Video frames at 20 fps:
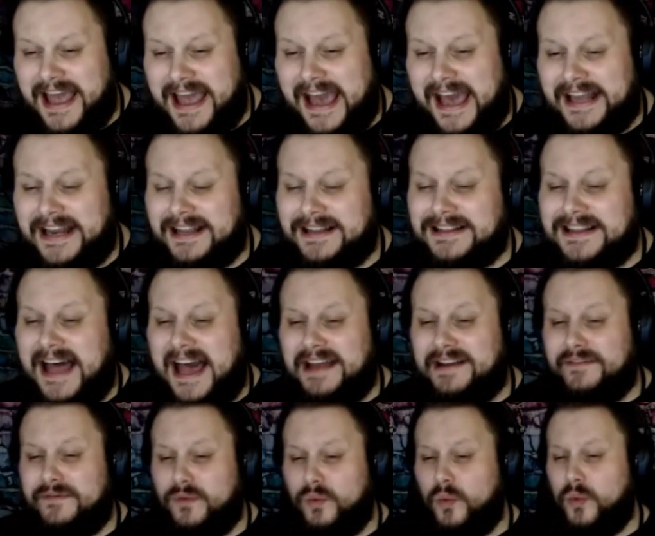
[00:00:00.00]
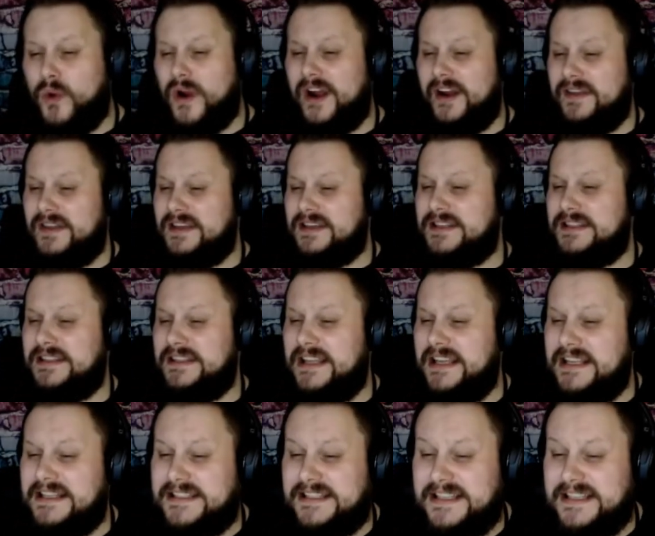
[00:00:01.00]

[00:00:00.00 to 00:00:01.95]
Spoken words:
And a lot of where this needs